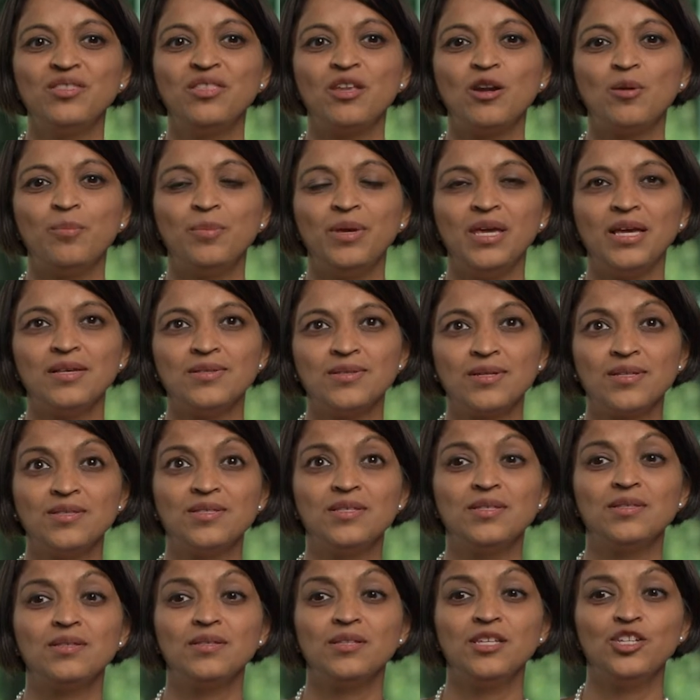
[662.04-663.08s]
therapy has
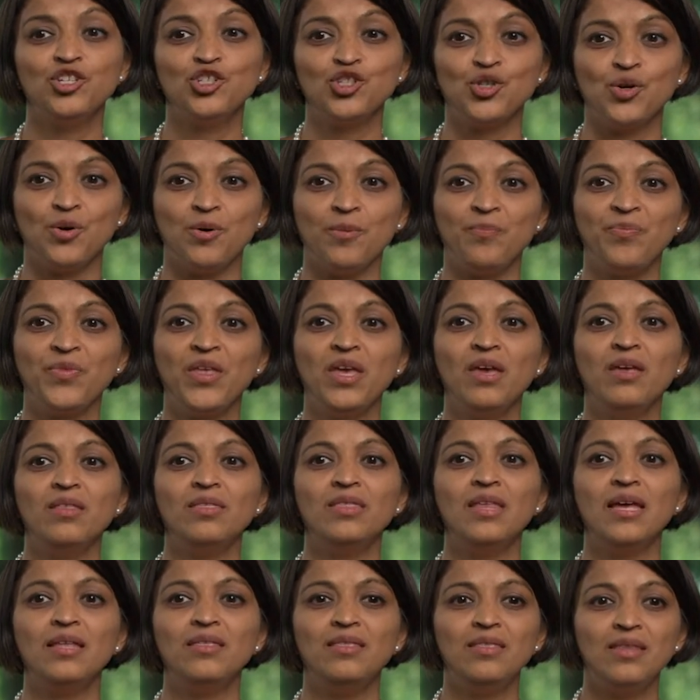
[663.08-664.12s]
consistently shown
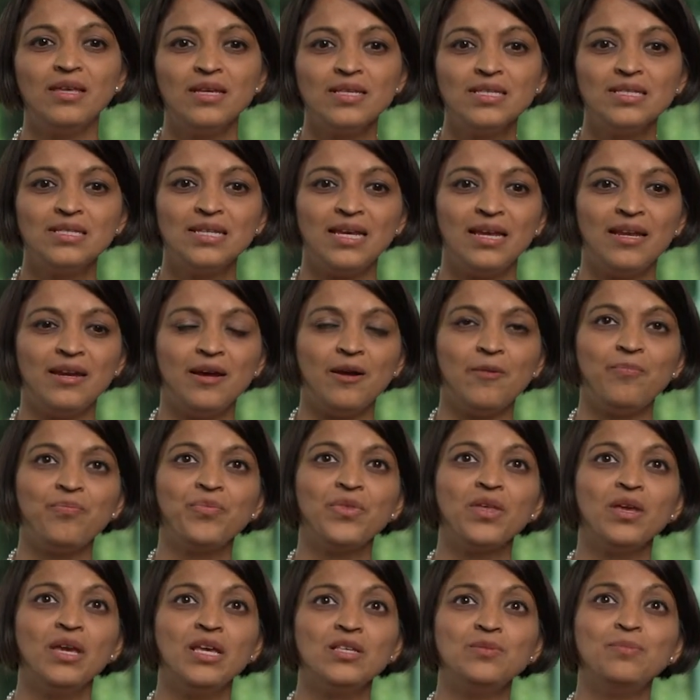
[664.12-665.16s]
that this data
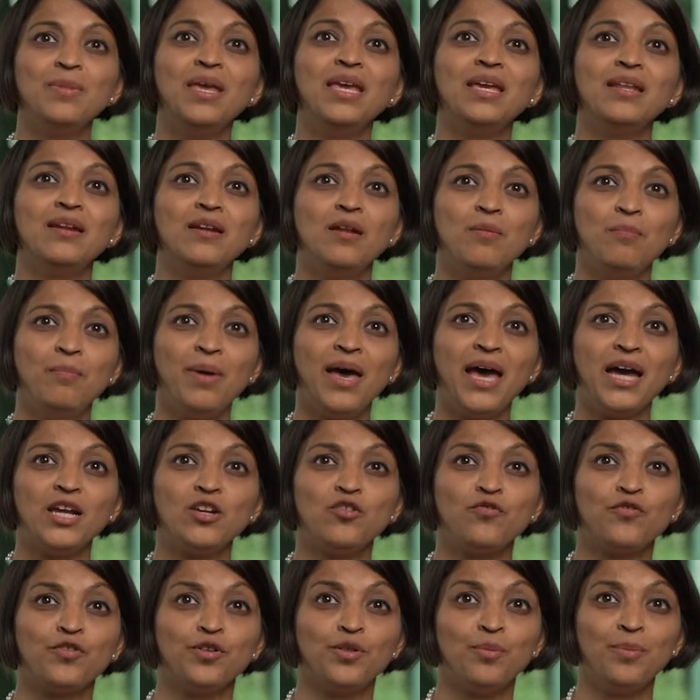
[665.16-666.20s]
is making an impact
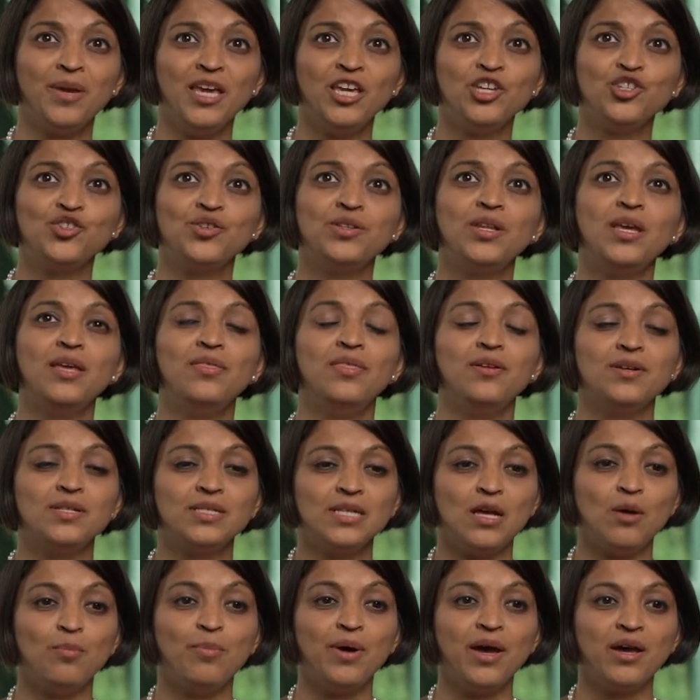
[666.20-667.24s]
for the patient in their
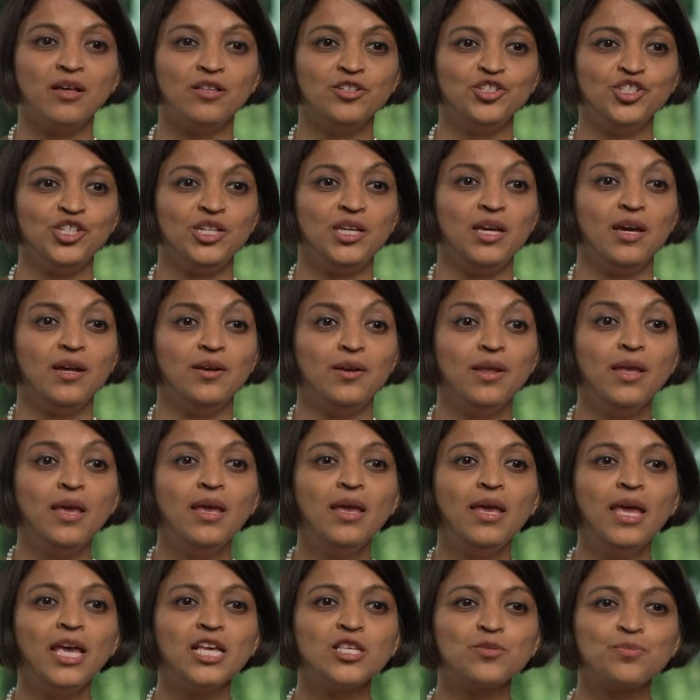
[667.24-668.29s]
cell biology and
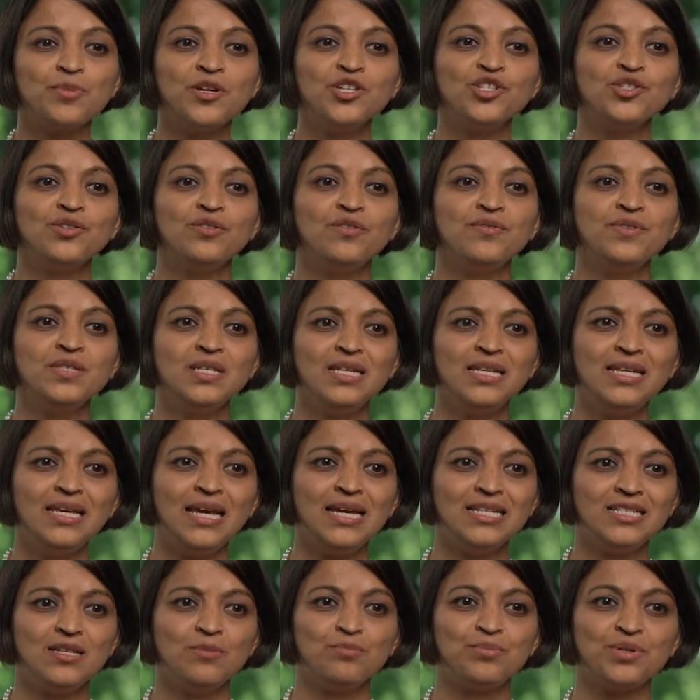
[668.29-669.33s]
expression of
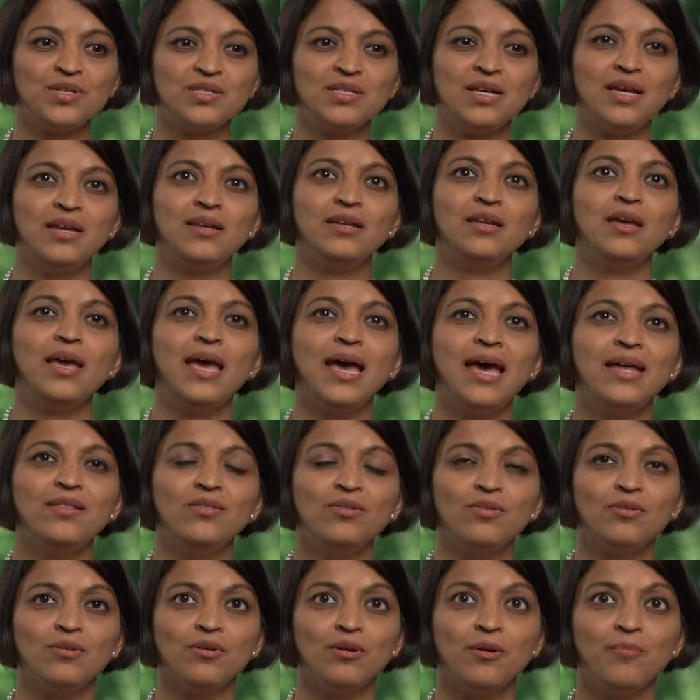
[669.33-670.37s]
CD18% at
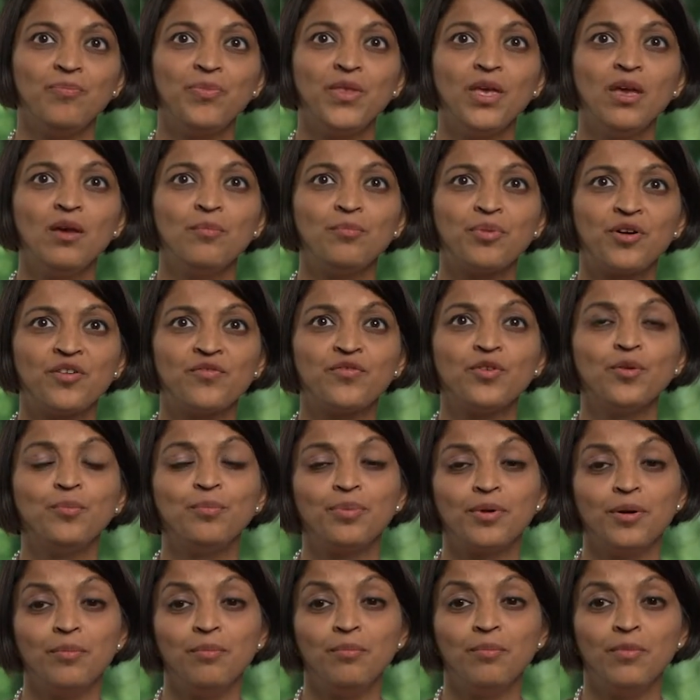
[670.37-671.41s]
the peripheral
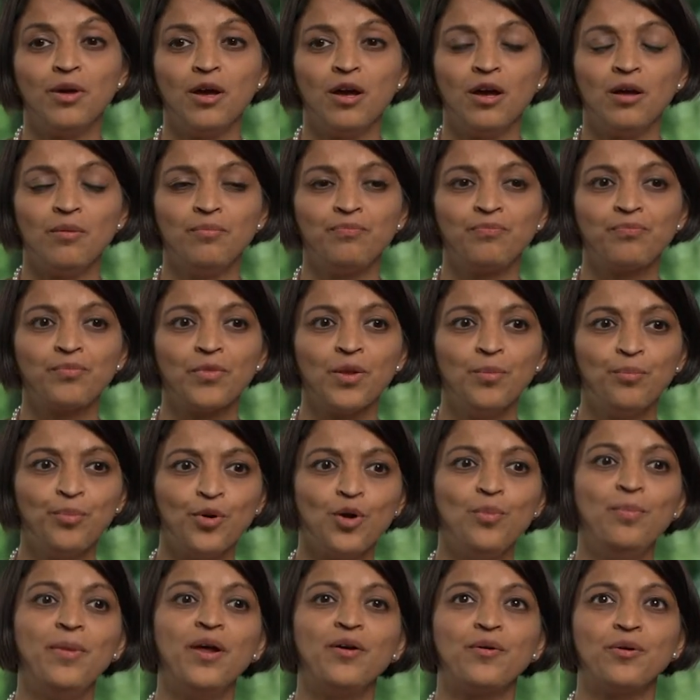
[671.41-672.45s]
bone, uh,
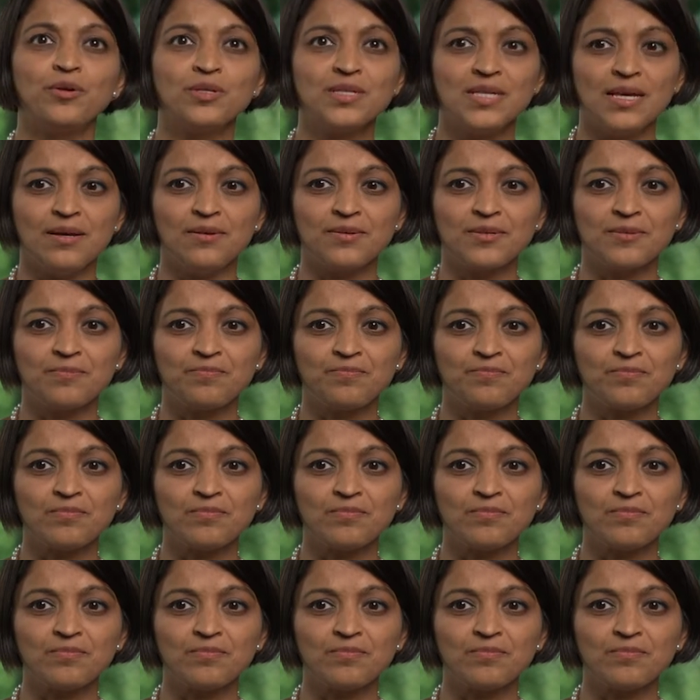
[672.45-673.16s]
bone marrow cells.